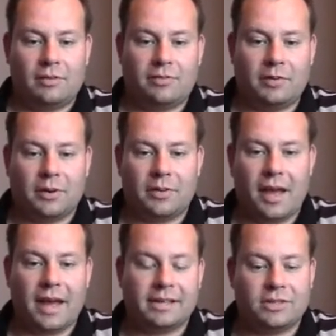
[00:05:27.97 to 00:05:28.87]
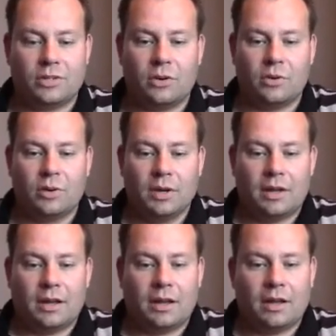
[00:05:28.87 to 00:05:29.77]
for that. So
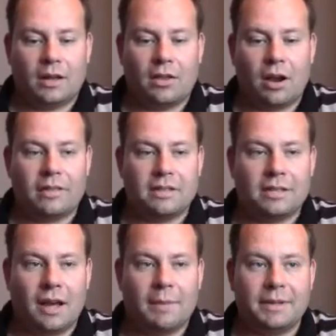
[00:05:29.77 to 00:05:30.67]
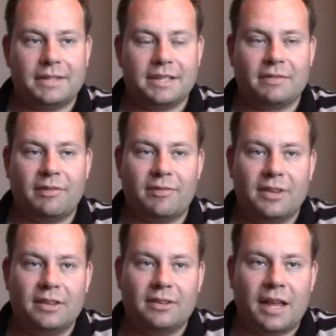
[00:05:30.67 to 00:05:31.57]
a lot of the time, it doesn't
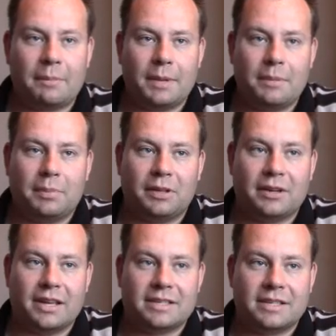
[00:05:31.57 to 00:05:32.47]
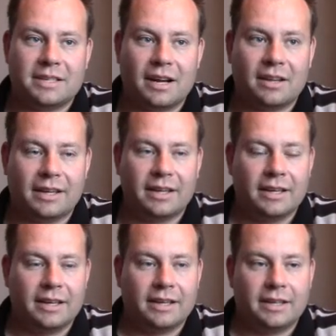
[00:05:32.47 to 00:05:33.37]
feel like people are
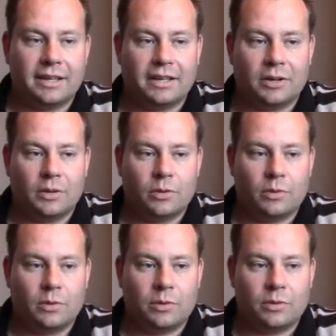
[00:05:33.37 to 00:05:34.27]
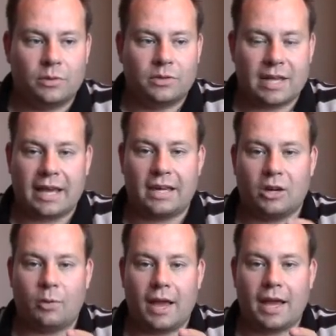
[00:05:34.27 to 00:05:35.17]
necessarily,
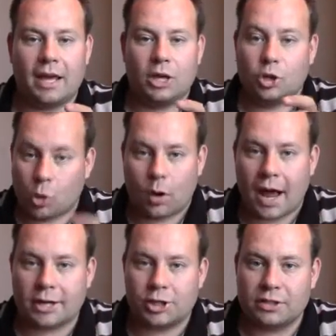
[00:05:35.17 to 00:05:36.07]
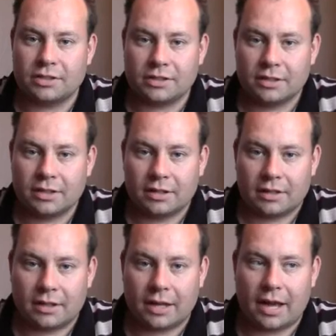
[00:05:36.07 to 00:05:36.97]
taking away your actions.
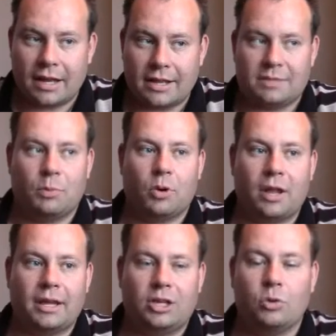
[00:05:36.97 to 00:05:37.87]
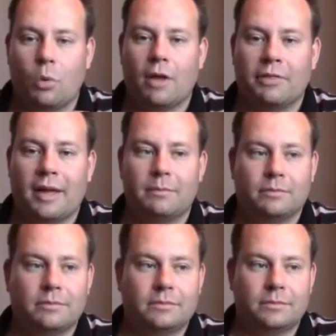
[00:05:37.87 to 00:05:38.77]
It's more like you want
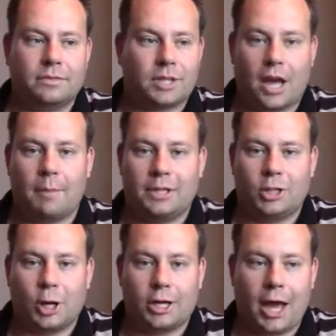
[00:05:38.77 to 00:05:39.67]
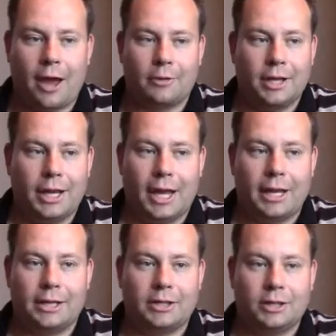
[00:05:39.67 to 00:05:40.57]
them to come into your town
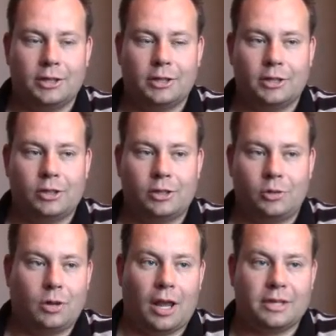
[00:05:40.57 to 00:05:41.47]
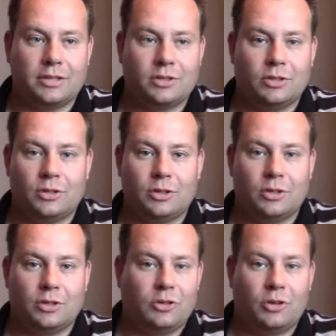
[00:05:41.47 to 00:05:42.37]
and utilize,
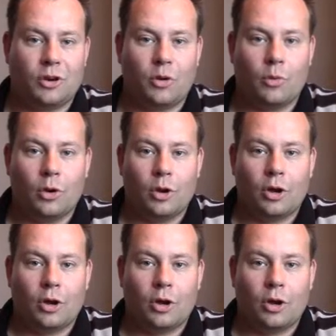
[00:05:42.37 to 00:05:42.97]
your